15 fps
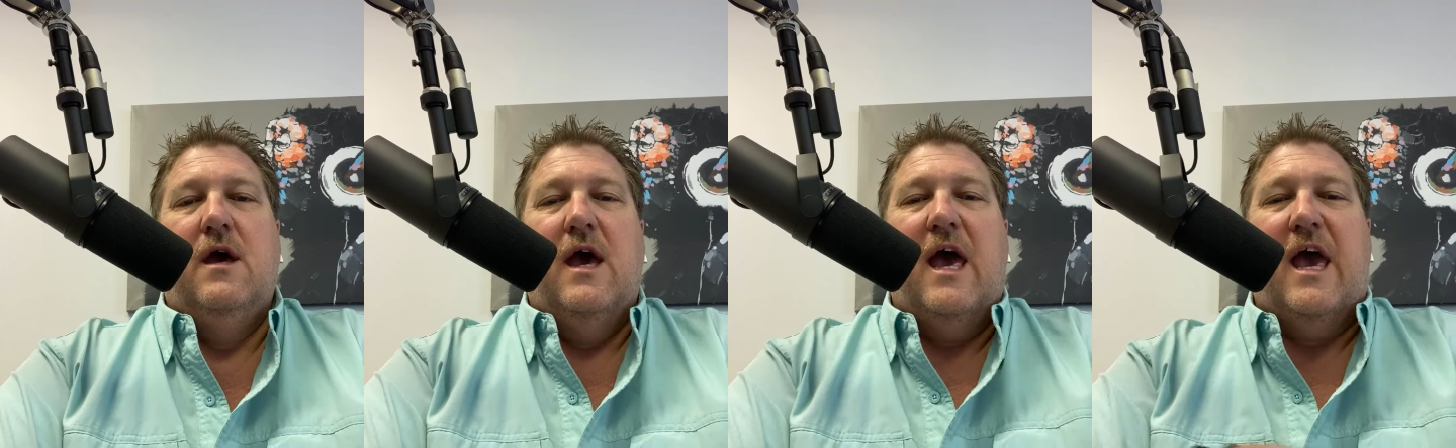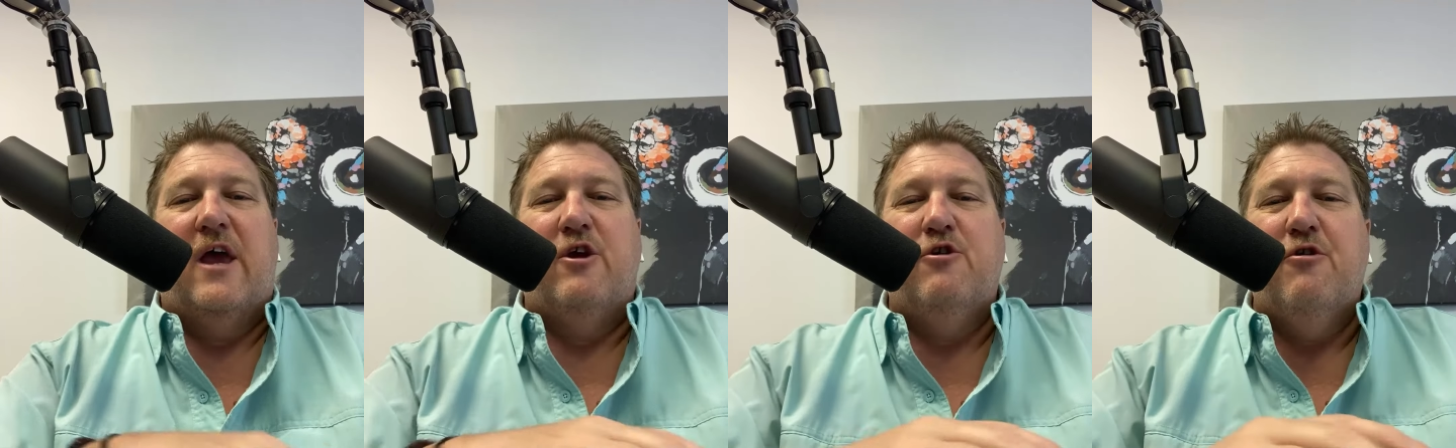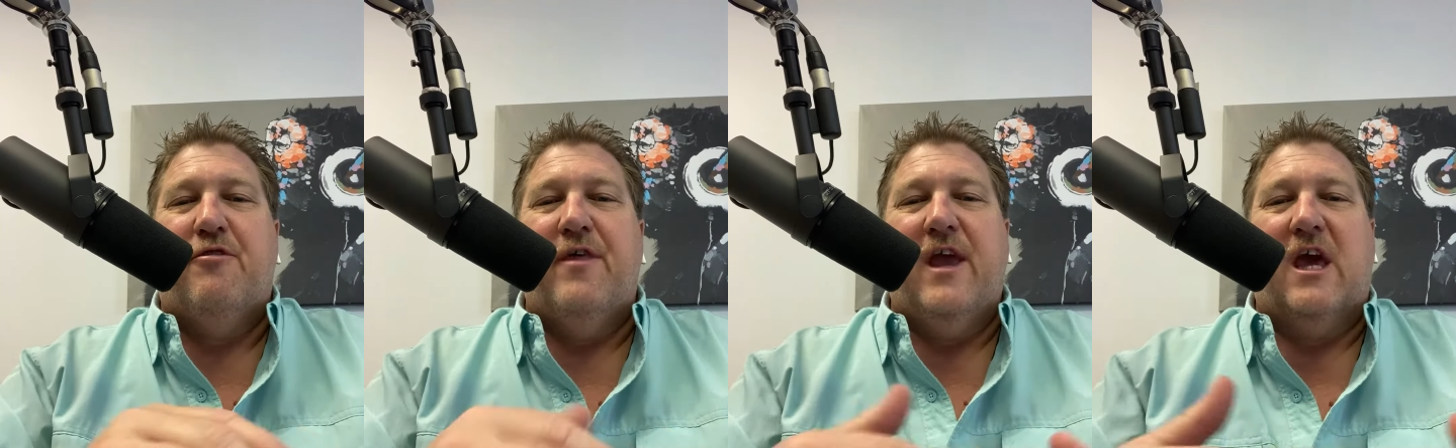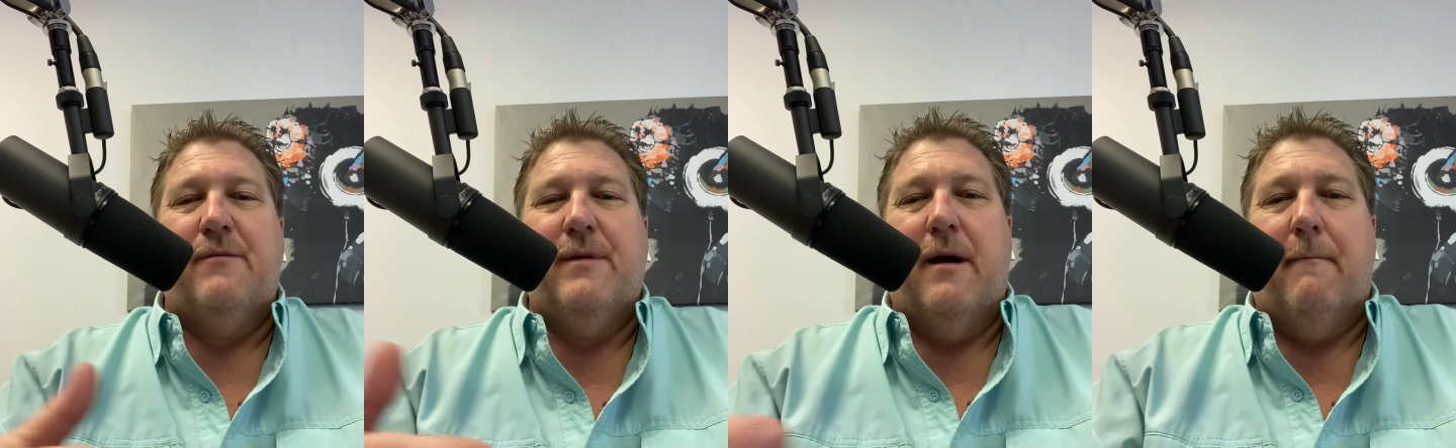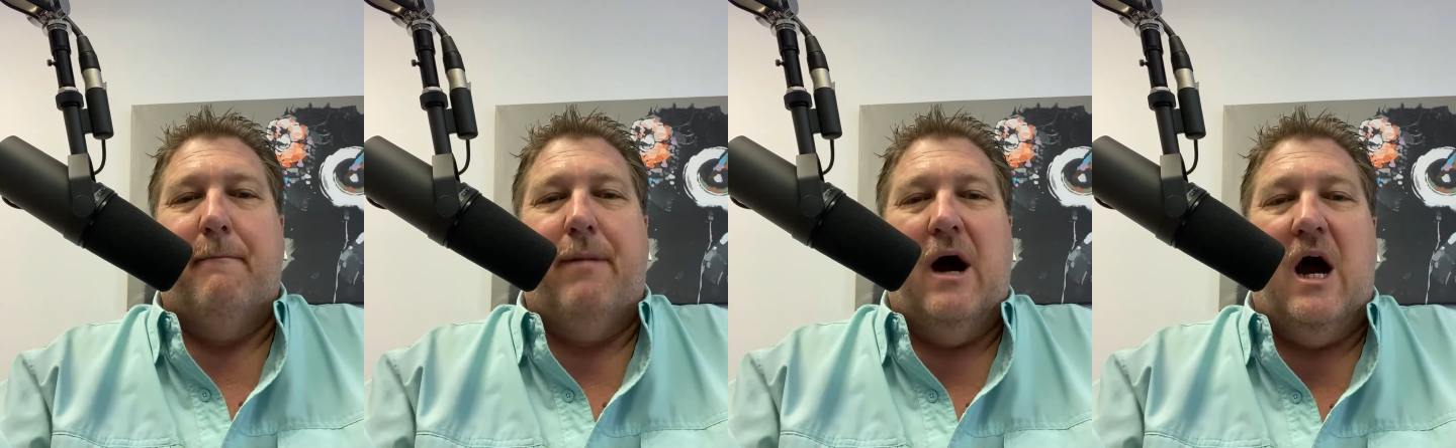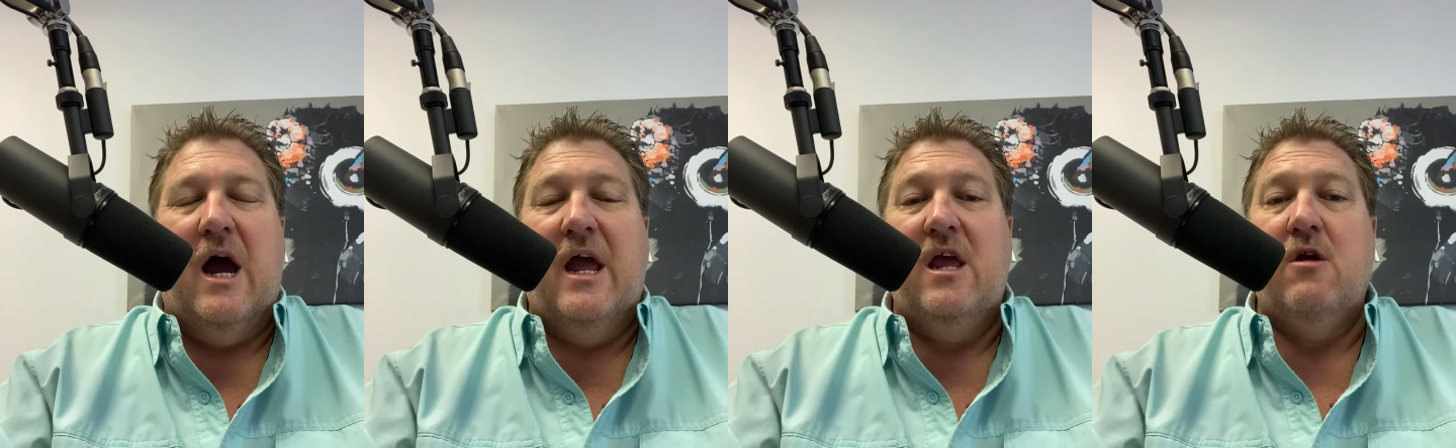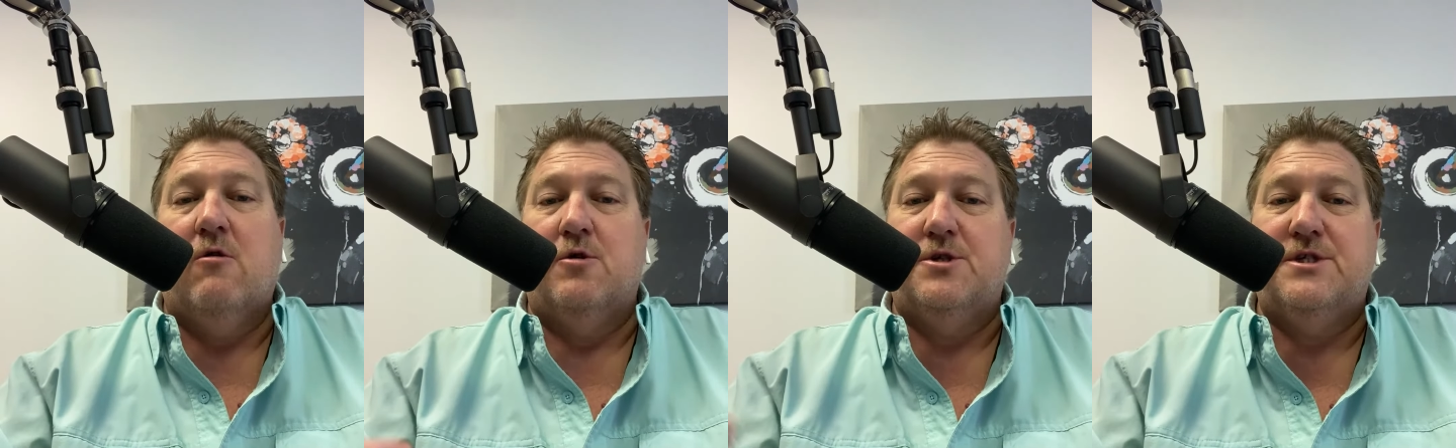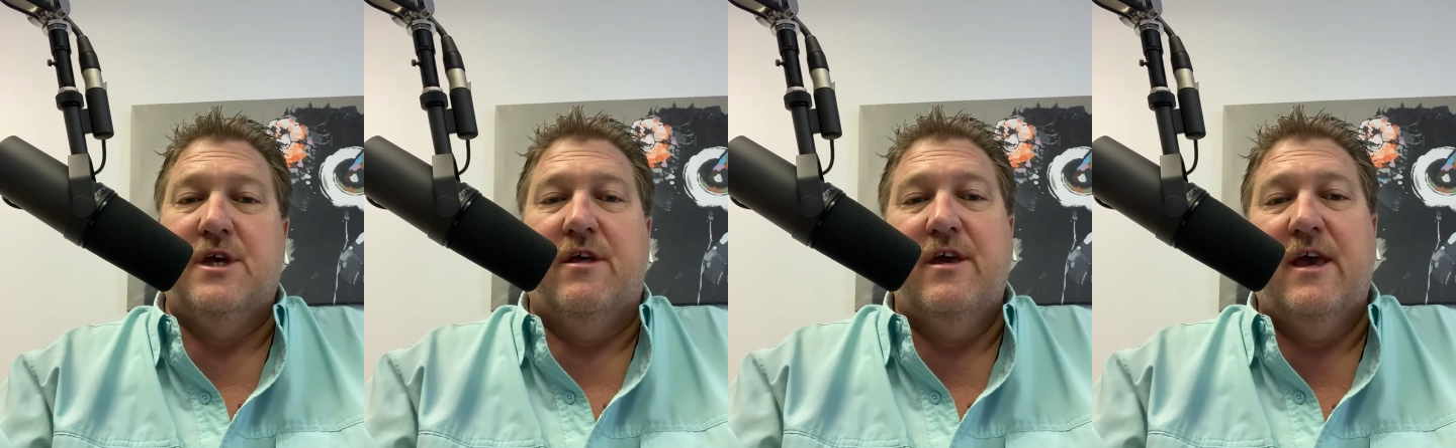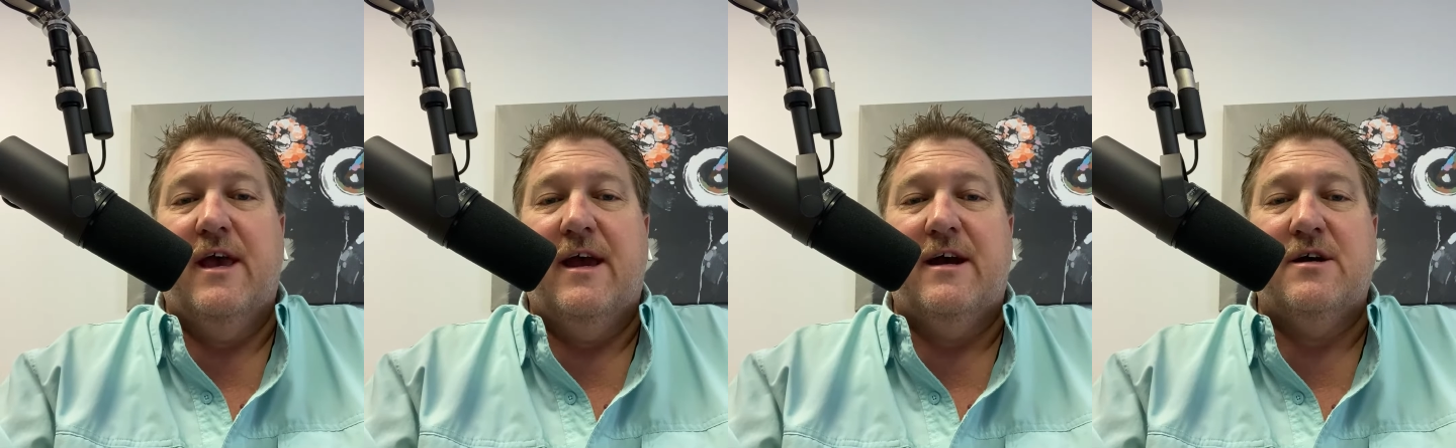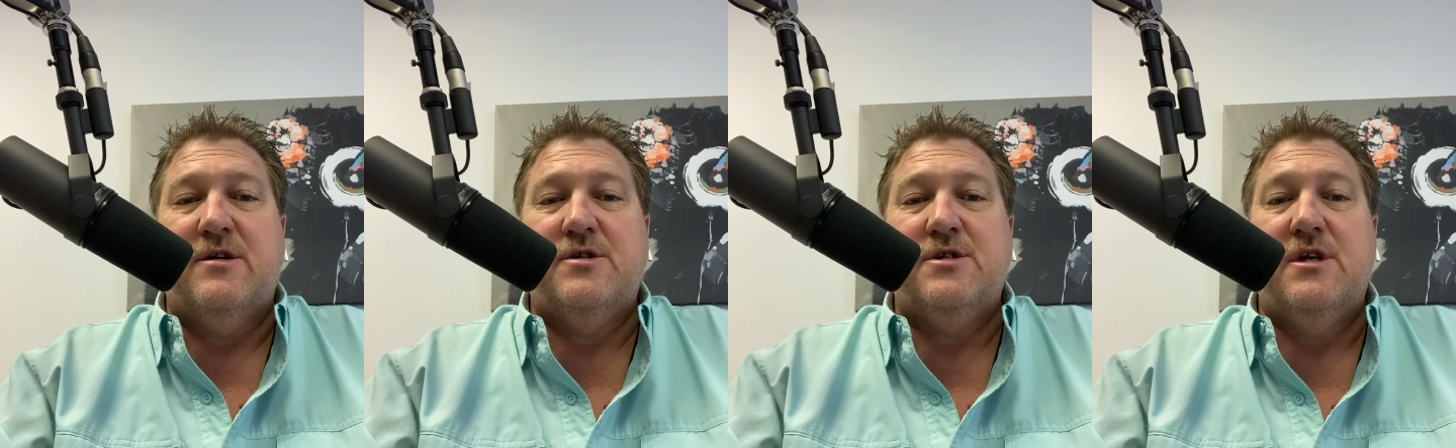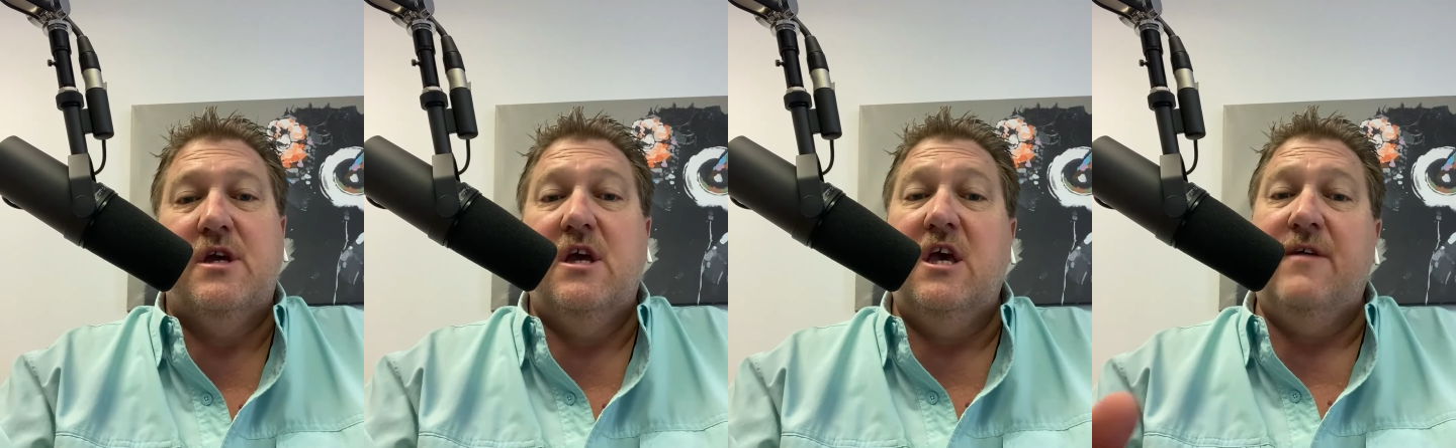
Hey, you thinking about buying or selling a house?